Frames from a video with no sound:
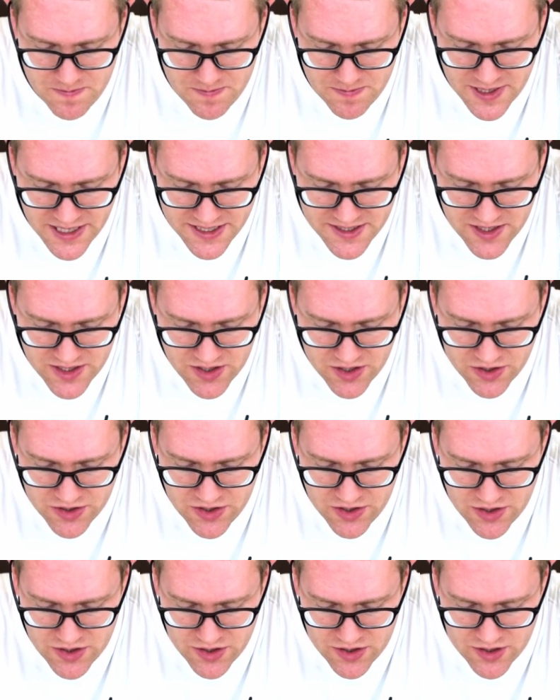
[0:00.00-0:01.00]
place it
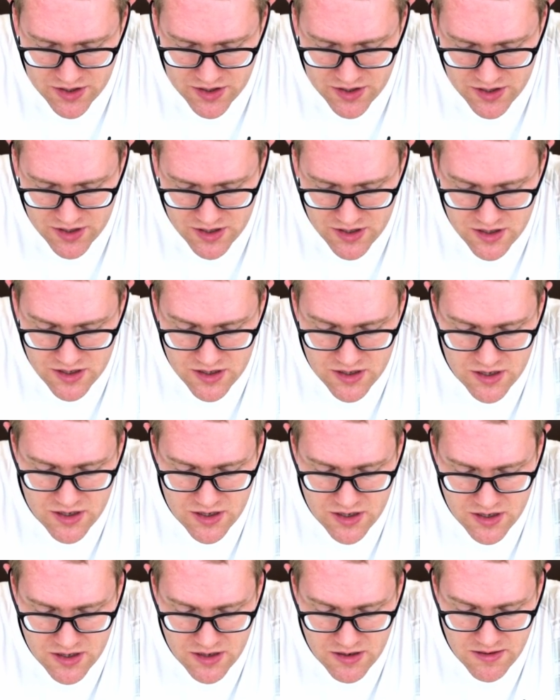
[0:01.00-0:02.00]
on your
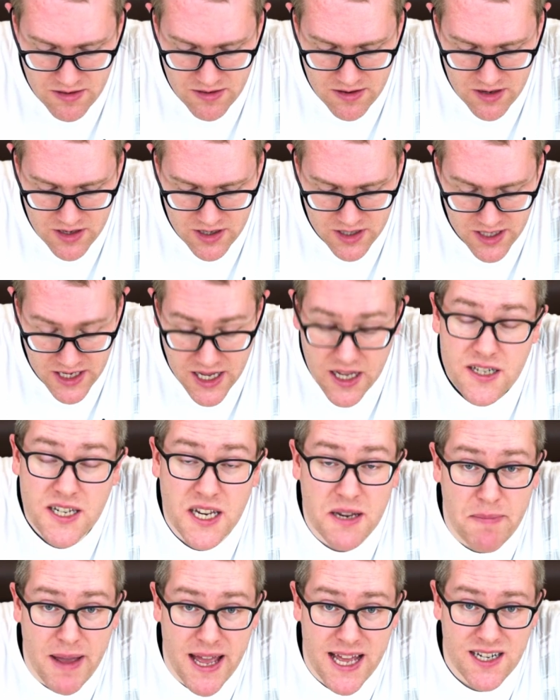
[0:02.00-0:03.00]

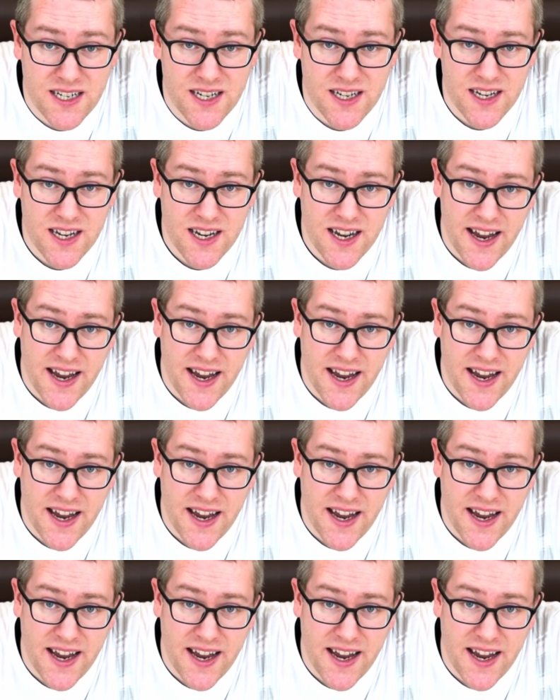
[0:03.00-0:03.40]
cutting mat.